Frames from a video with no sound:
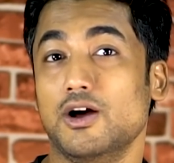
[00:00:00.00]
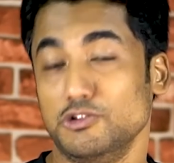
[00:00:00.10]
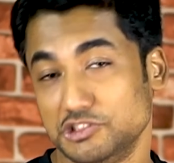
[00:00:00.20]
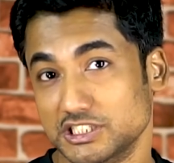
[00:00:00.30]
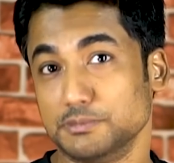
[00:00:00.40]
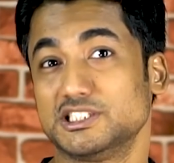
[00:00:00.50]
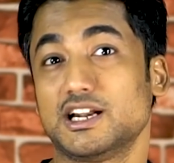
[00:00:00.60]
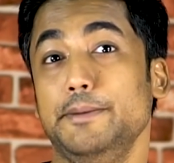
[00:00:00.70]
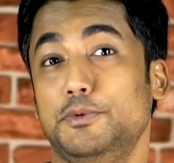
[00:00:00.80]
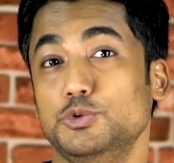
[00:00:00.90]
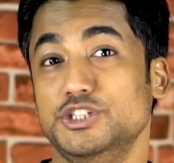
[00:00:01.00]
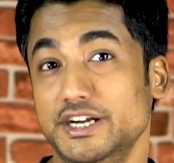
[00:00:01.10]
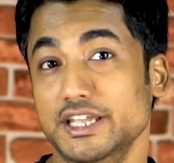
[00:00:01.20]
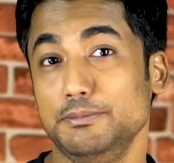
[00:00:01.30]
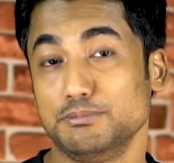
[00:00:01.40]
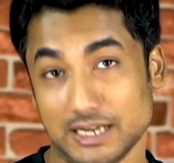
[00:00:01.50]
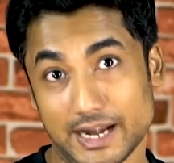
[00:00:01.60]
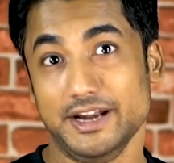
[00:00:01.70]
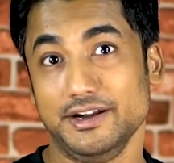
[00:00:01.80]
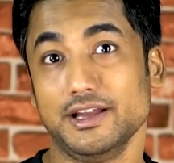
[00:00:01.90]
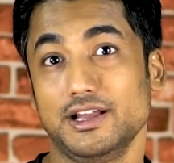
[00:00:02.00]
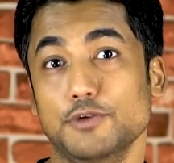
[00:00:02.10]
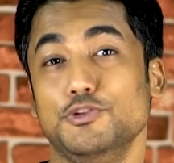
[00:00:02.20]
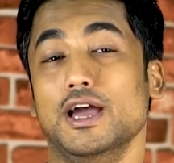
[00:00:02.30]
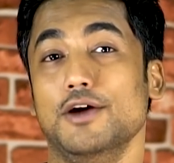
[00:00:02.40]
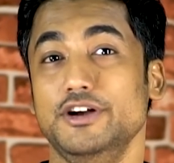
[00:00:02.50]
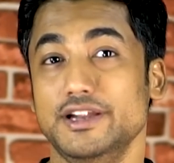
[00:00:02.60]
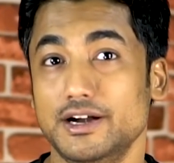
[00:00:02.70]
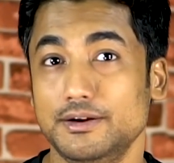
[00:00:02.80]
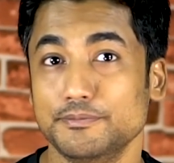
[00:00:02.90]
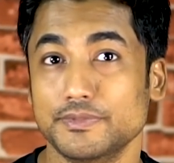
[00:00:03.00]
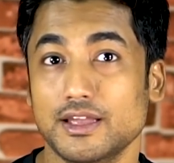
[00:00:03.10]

Also subscribe to GT Guiding Tech if you haven't yet.